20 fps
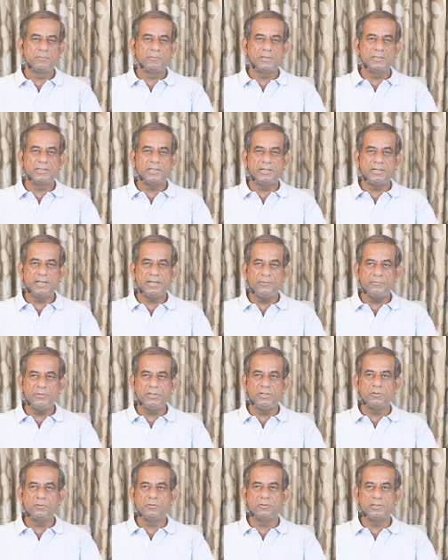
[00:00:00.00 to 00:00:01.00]
But the day
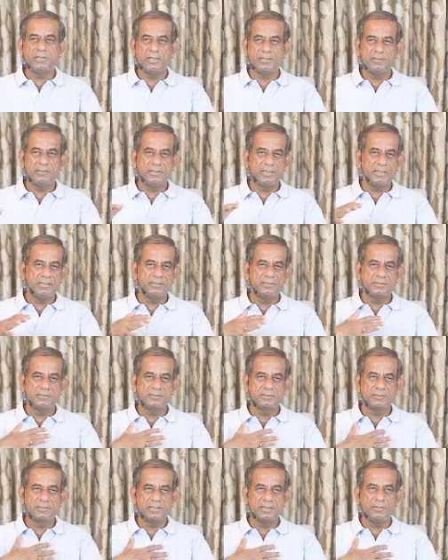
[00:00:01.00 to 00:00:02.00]
we know that there
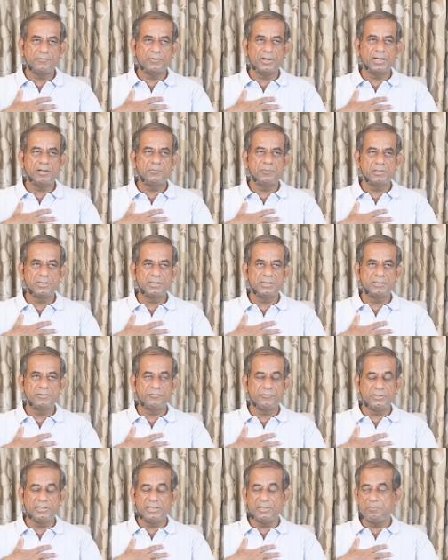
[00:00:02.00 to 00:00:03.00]
is the divine
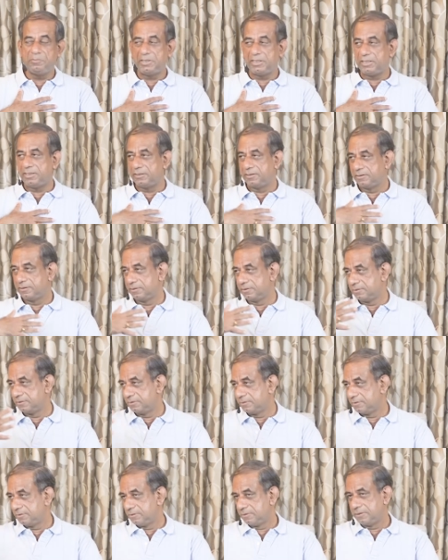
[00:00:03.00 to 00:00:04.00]
presence within me,
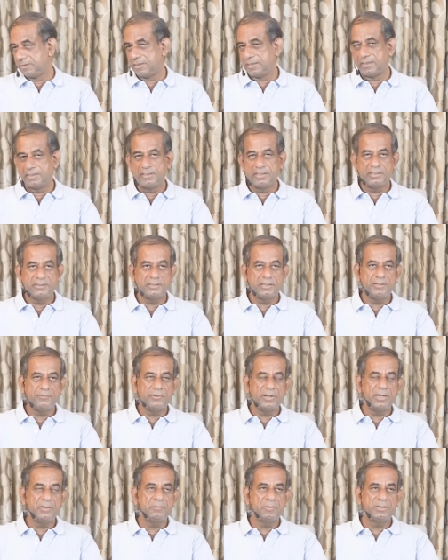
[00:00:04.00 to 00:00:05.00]
and there is the
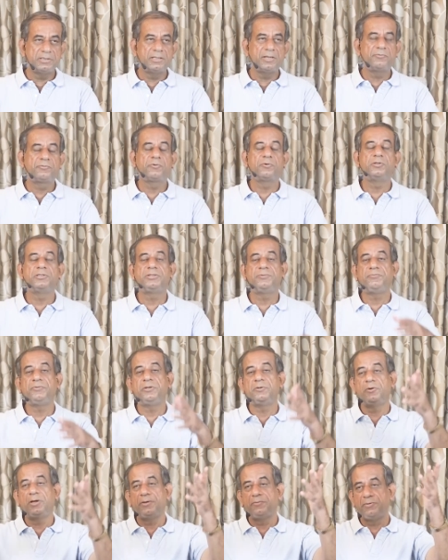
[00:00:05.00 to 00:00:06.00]
divine presence. Of course, if
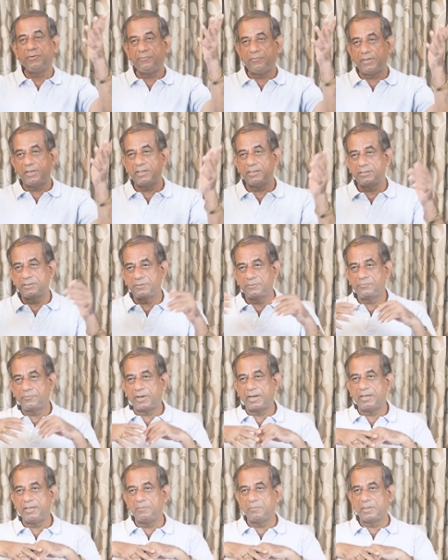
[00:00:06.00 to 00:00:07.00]
you know everywhere, it's
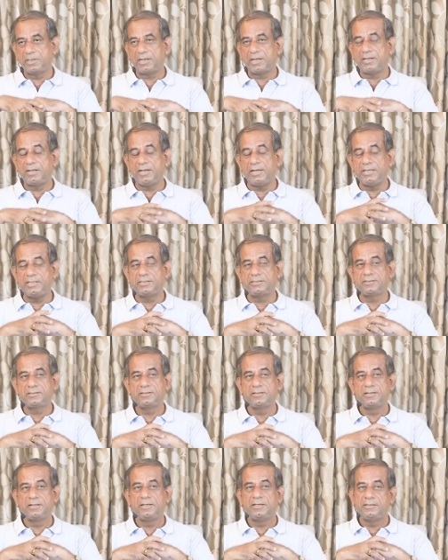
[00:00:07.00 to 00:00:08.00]
fine, but at
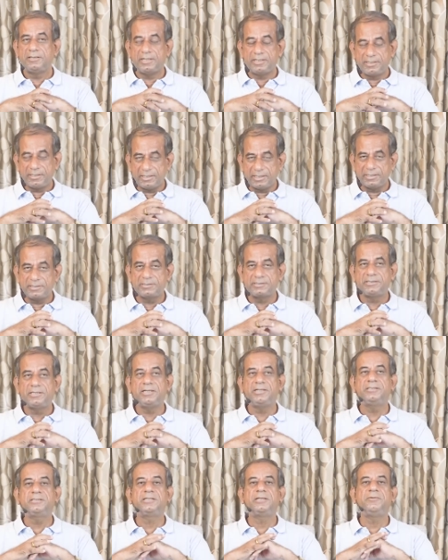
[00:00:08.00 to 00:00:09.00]
least that yes,
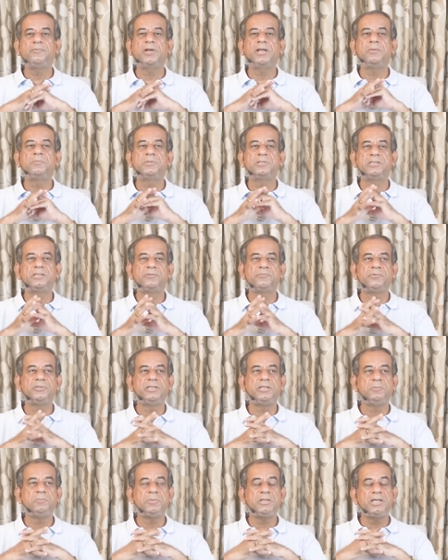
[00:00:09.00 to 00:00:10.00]
there is the divine presence
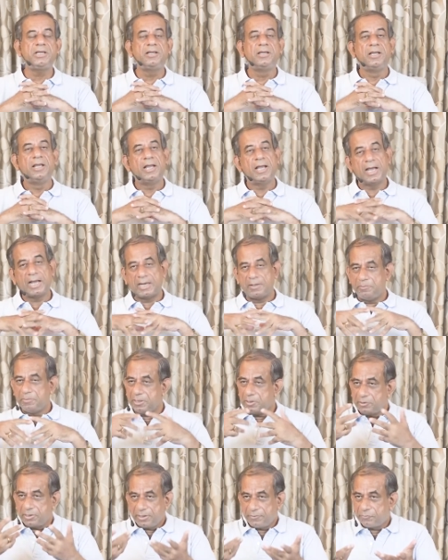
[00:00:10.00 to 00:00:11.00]
within me. I
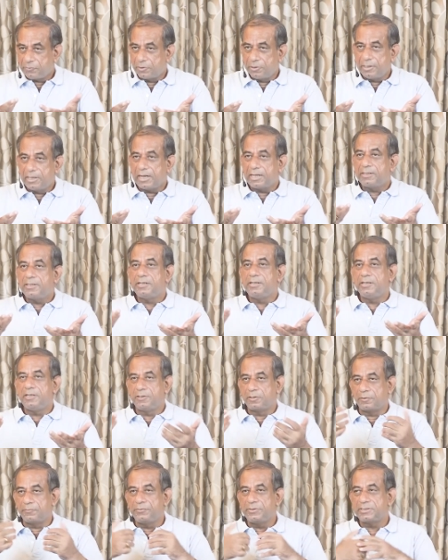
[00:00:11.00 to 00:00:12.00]
may not have contacted
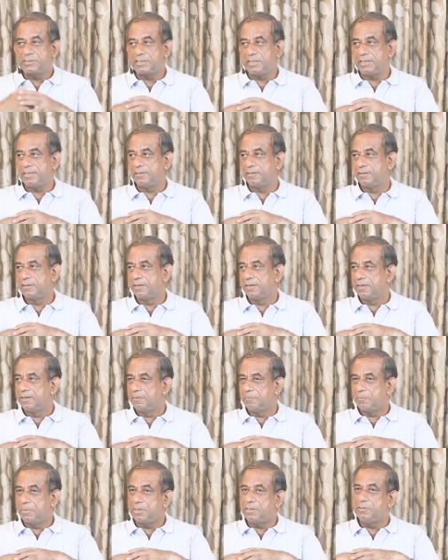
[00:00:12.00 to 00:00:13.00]
it, obviously,
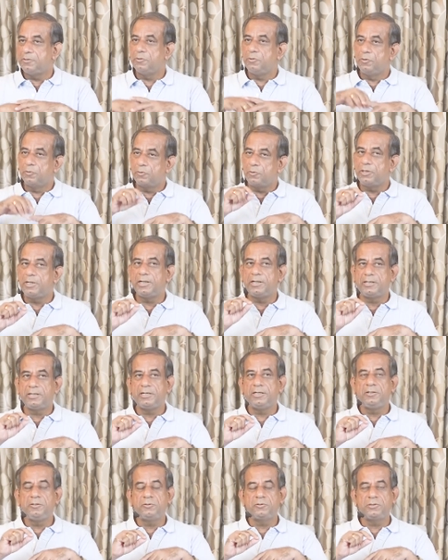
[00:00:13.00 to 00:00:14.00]
but you know it
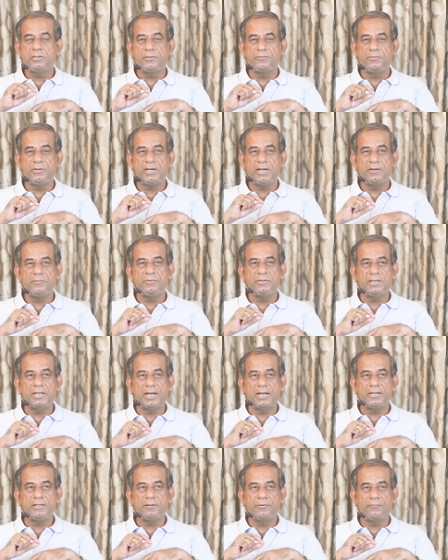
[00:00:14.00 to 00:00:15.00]
intuitively and with
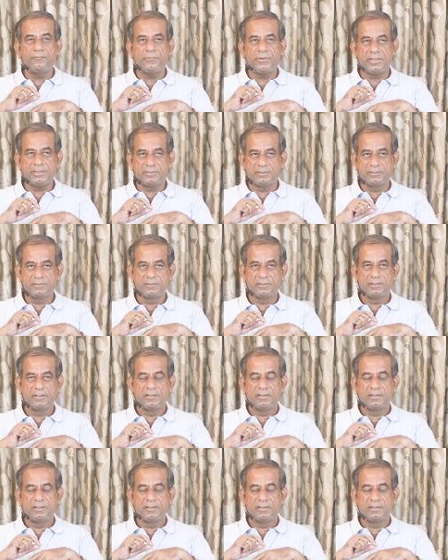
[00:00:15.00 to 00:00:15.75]
the eye of faith.